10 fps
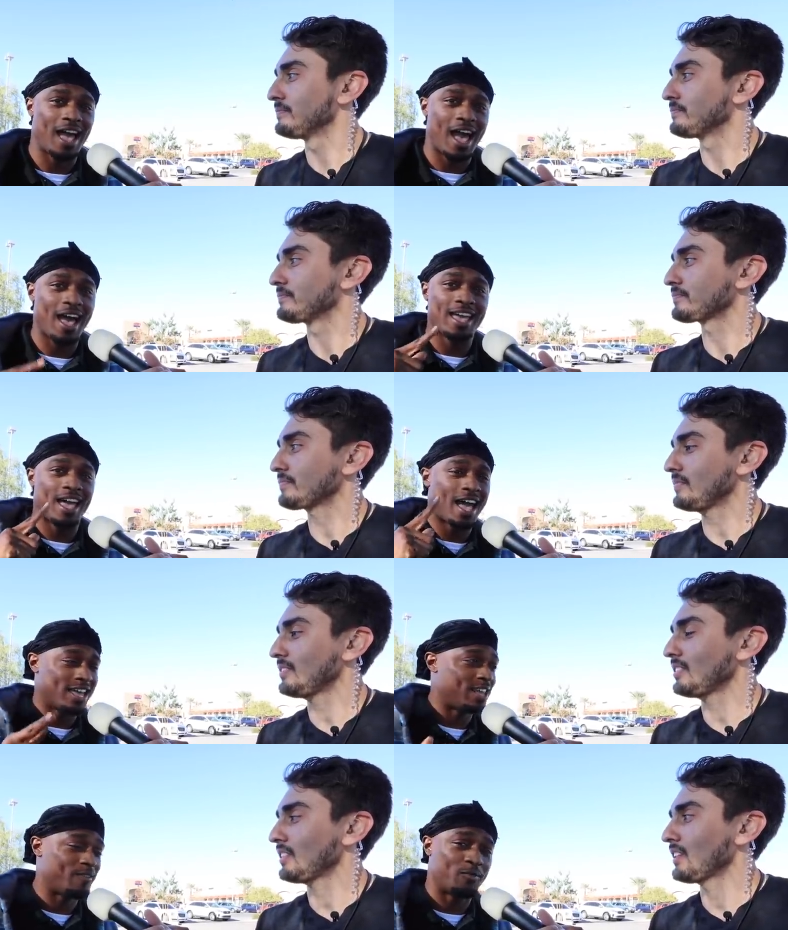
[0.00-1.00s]
Speaker 1: I, I
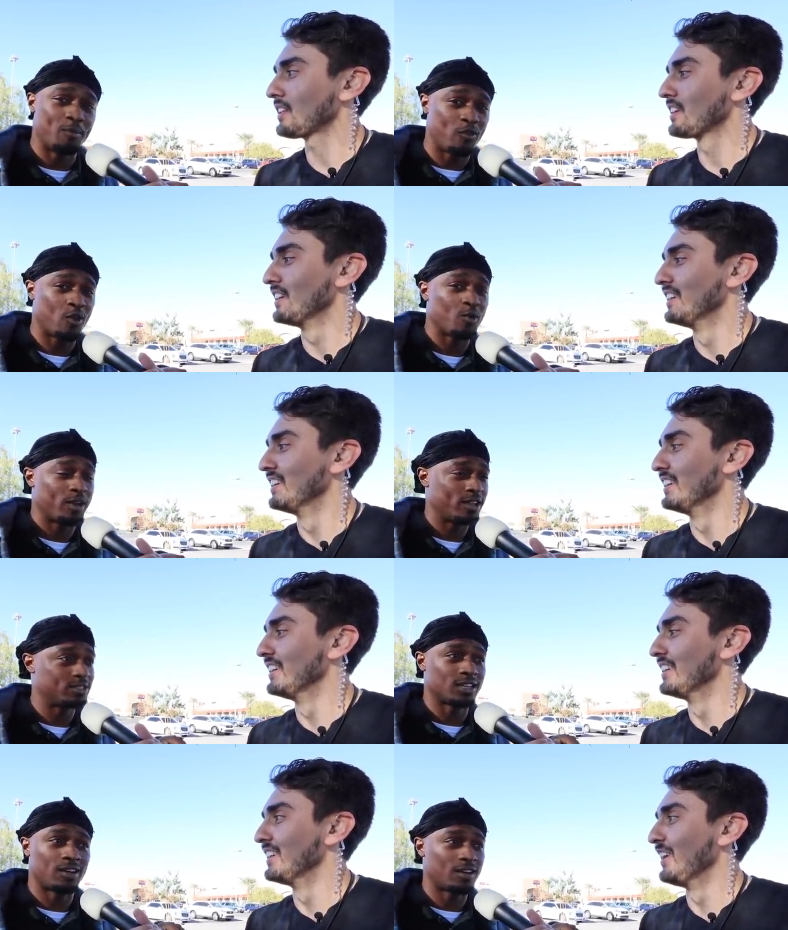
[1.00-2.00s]
hit it before Rick,
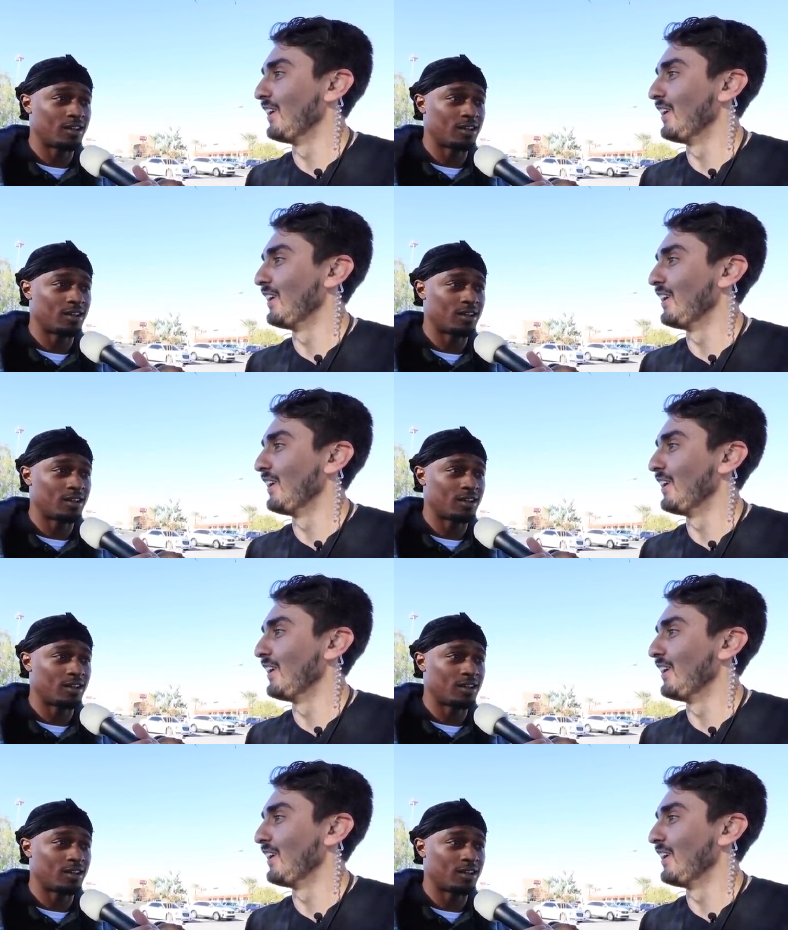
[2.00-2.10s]
so.